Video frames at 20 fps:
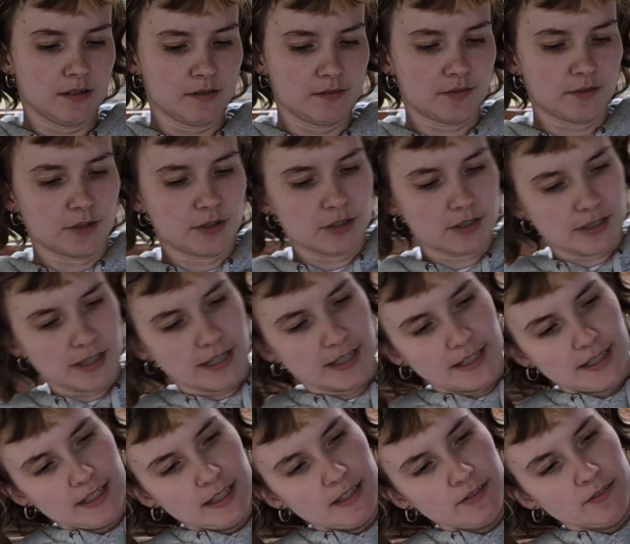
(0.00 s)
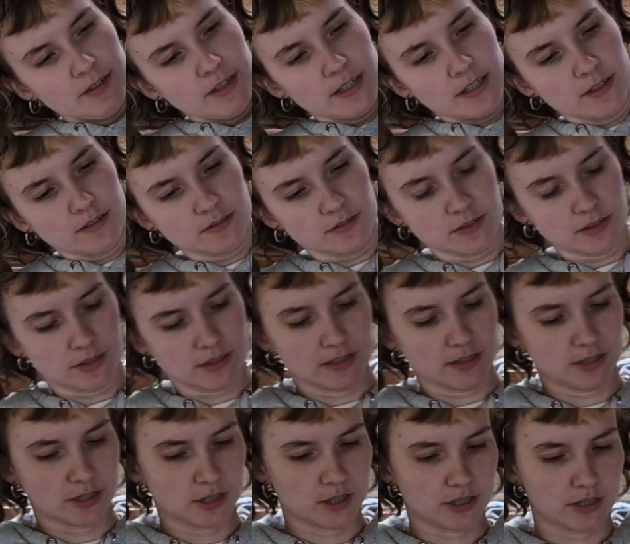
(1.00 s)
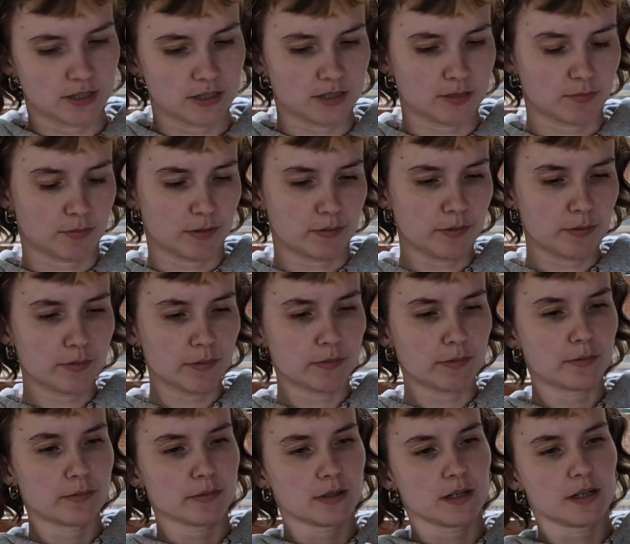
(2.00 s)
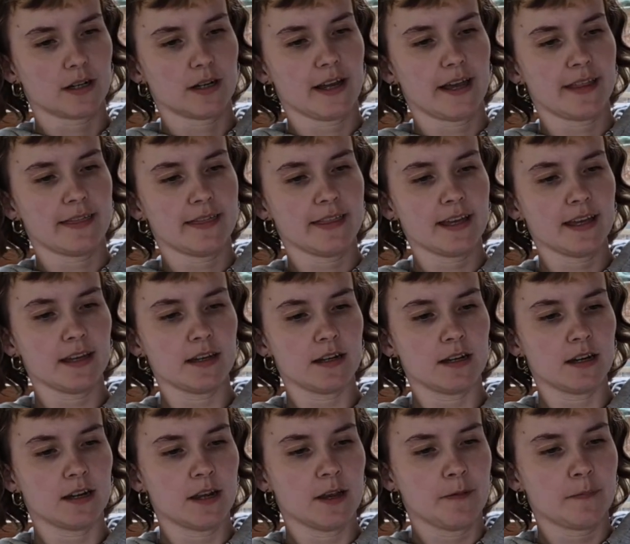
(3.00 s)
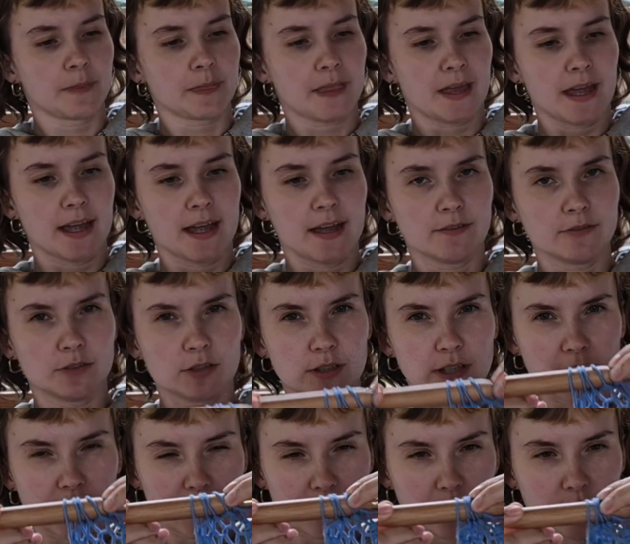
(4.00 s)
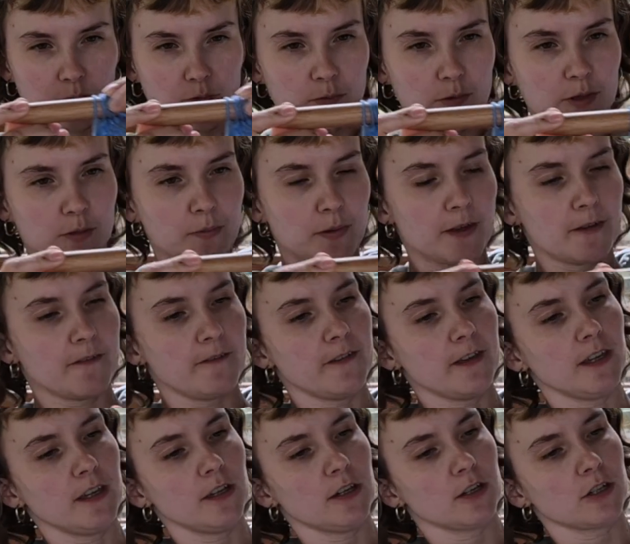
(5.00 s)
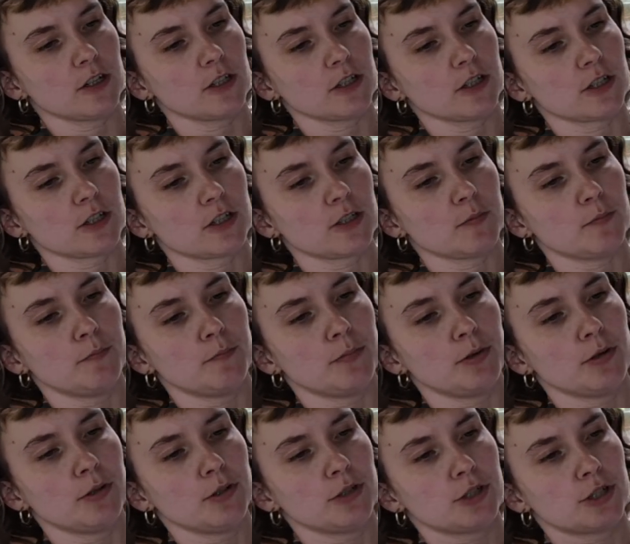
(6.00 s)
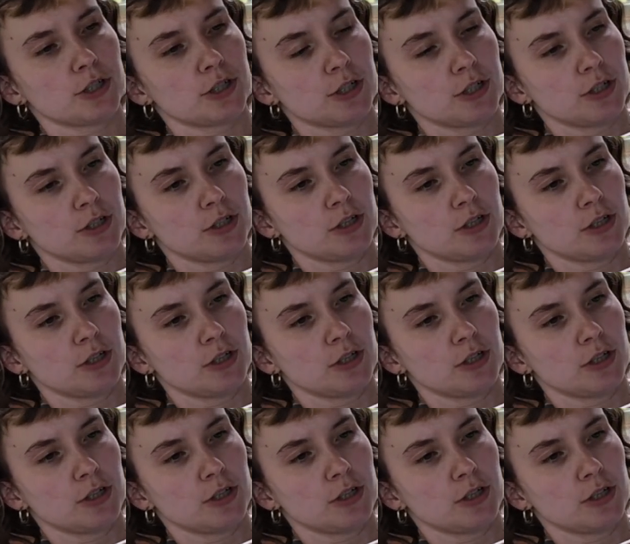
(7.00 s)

first like even out the stitches, blah blah blah blah blah, and then I have to like with my fingers push